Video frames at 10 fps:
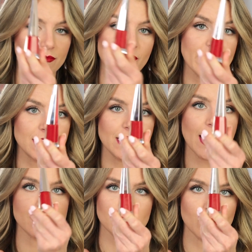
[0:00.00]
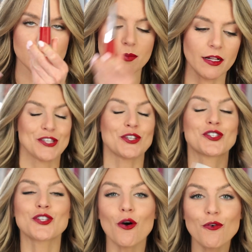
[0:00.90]
Fenty has no smell.
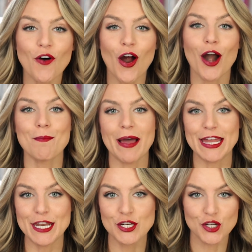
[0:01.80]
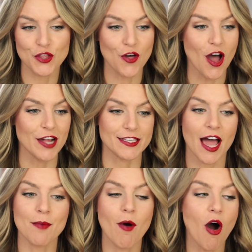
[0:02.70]
So far, my initial thoughts,
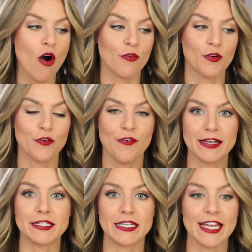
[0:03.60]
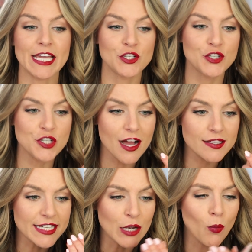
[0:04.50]
I'm all for Fenty.
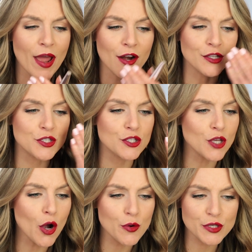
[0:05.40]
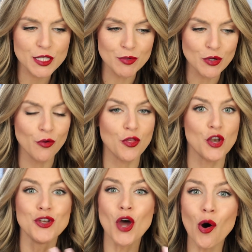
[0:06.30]
It went on so smooth,
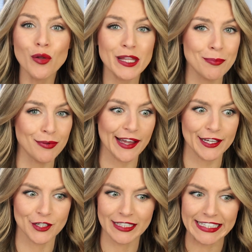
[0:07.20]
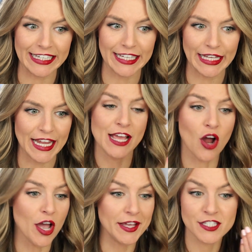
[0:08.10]
no lip liner needed.
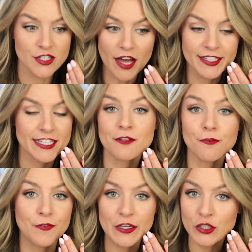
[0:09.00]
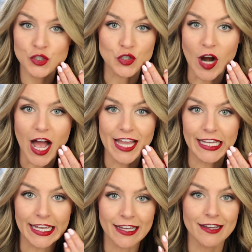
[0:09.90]
It doesn't feel
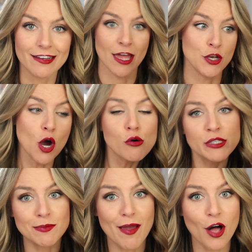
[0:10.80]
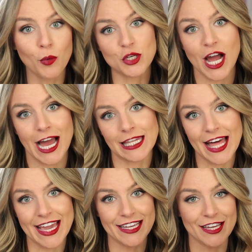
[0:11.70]
drying, no smell, which I
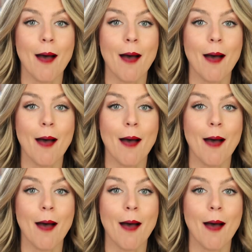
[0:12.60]
like.